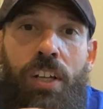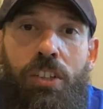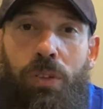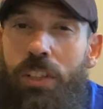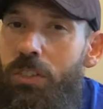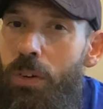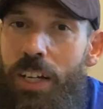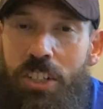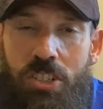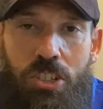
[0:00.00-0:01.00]
So let's go
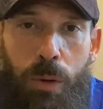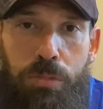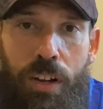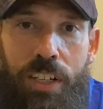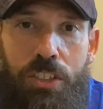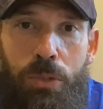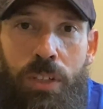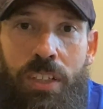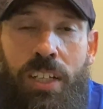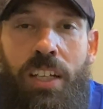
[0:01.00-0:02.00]
ahead and just jump right into
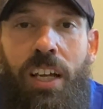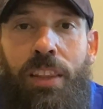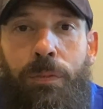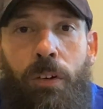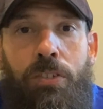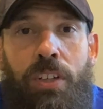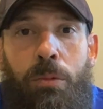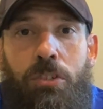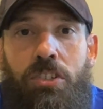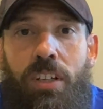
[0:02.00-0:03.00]
it. And the first thing
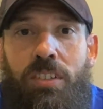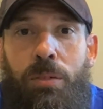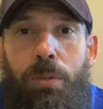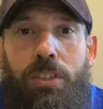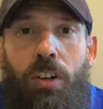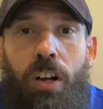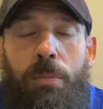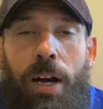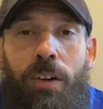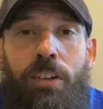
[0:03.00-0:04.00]
we're just gonna simply talk
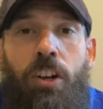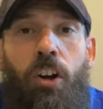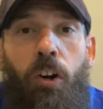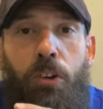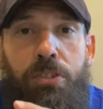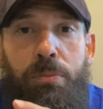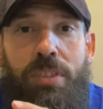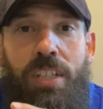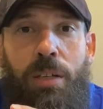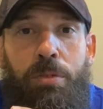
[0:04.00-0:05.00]
about are some
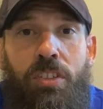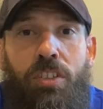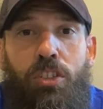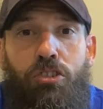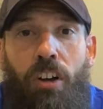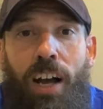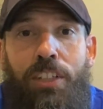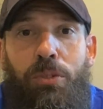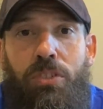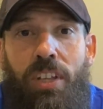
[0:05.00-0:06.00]
tips to try
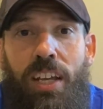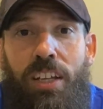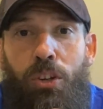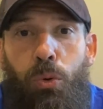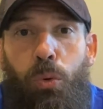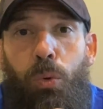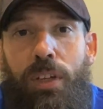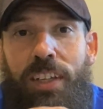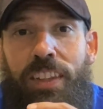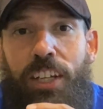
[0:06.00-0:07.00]
to stay cool
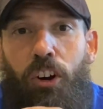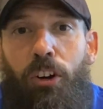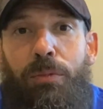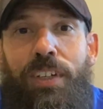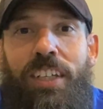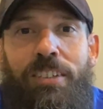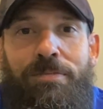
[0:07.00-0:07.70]
in the RV.